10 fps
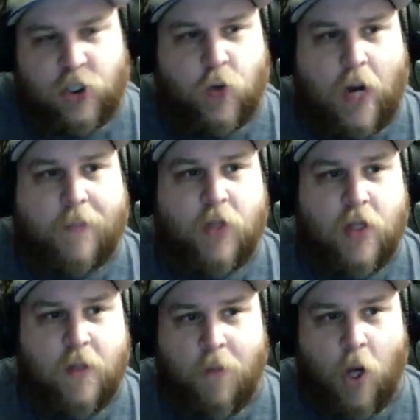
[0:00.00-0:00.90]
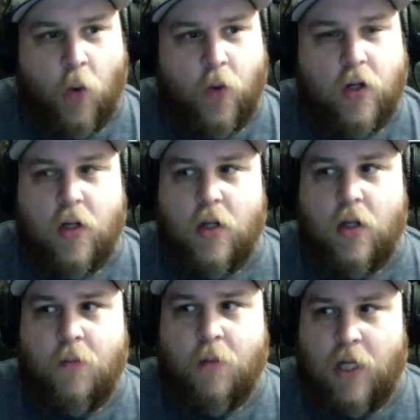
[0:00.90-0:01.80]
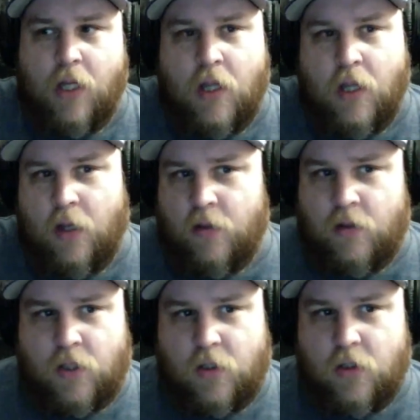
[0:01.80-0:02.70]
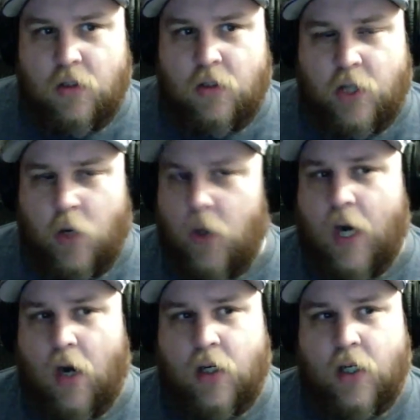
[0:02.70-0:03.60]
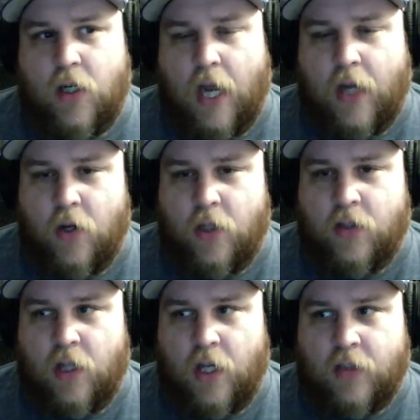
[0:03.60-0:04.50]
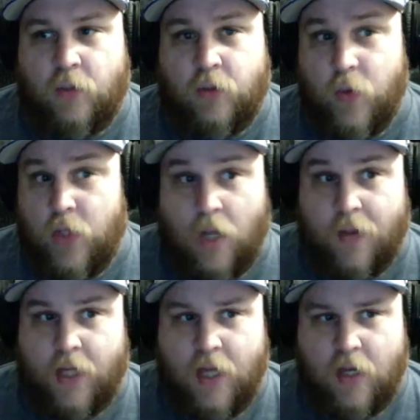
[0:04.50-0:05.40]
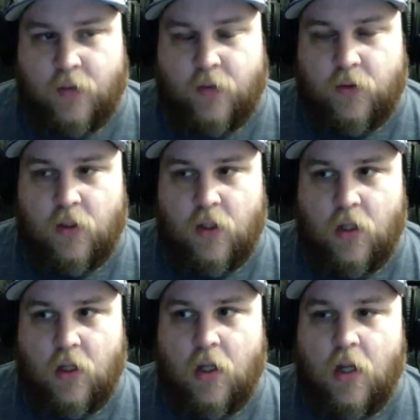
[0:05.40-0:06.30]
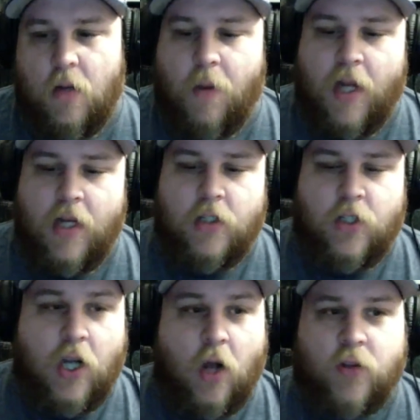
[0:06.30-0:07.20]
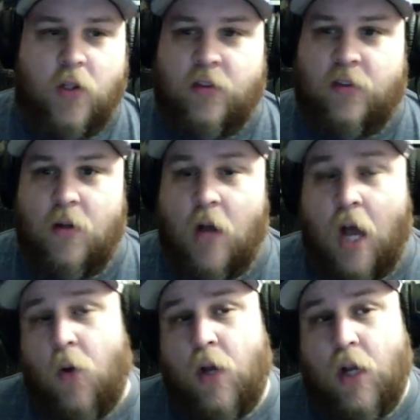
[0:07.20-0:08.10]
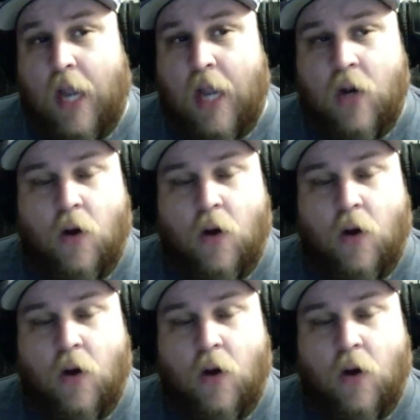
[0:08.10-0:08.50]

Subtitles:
Strapped to the boat. But the security guard guy could have done that because he was doing nothing else. But she also doesn't seem to know how to handle a